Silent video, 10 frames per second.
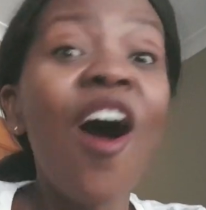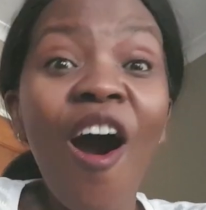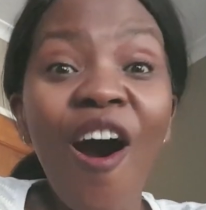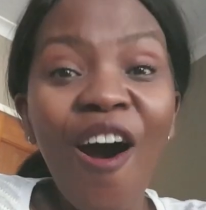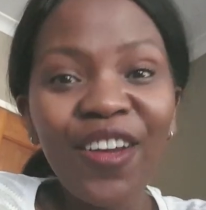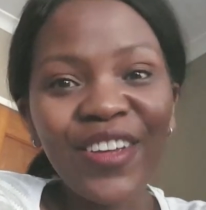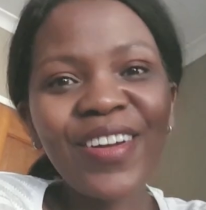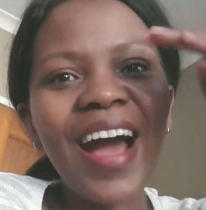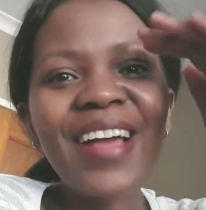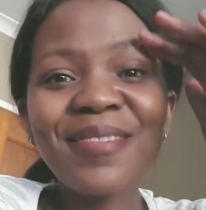Oh, you
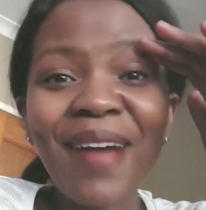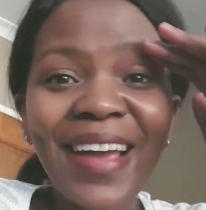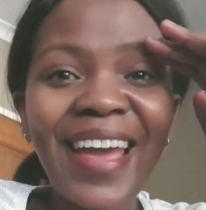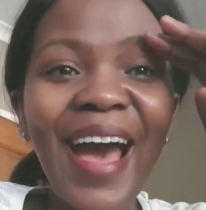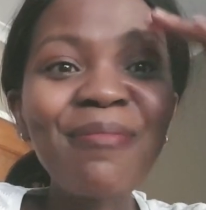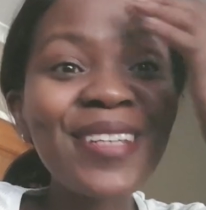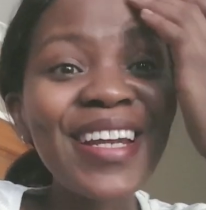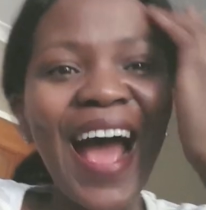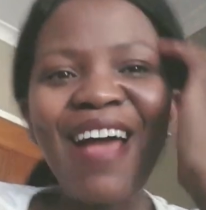guys, my captain,